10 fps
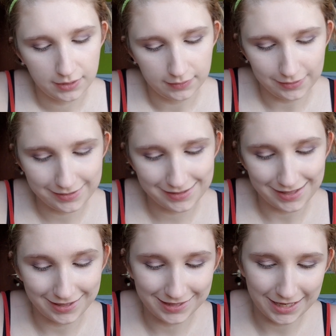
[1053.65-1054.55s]
This is
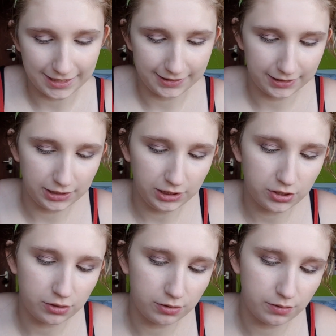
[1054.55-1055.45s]
again the
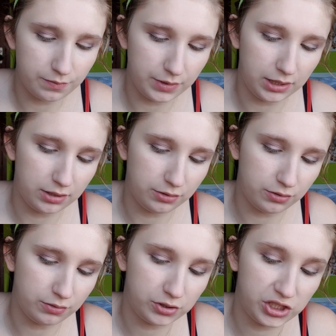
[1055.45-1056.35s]
Kiko
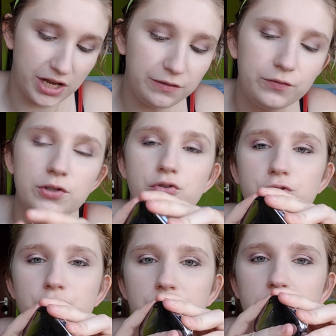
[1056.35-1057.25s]
Milano Shade
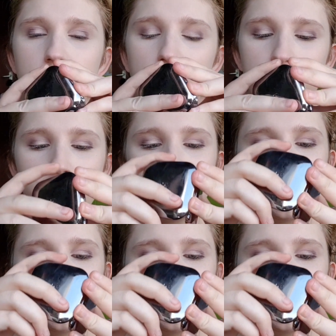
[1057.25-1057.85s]
Fusion Trio Blush,